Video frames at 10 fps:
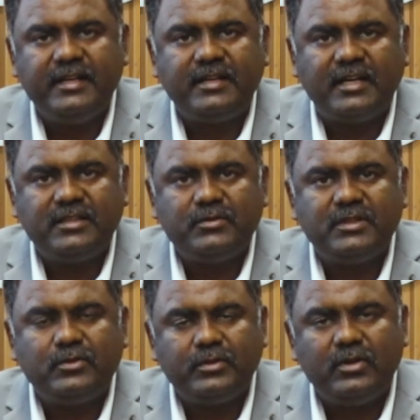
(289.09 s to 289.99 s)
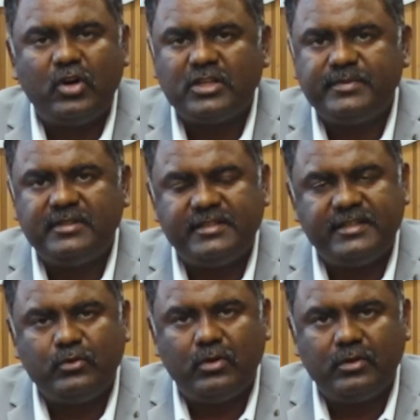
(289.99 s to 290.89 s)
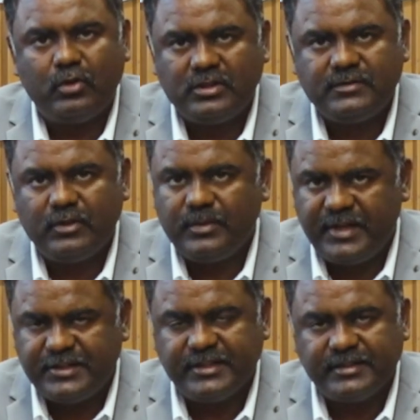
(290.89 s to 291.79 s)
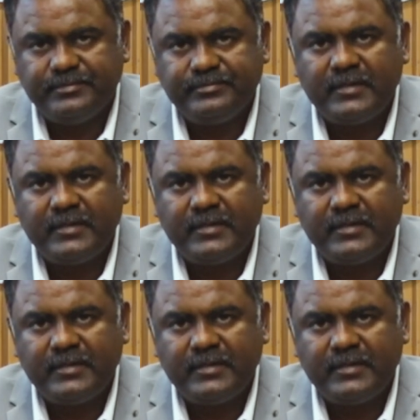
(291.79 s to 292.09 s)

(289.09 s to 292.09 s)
it cuts down the total hospitalization cost for the patient.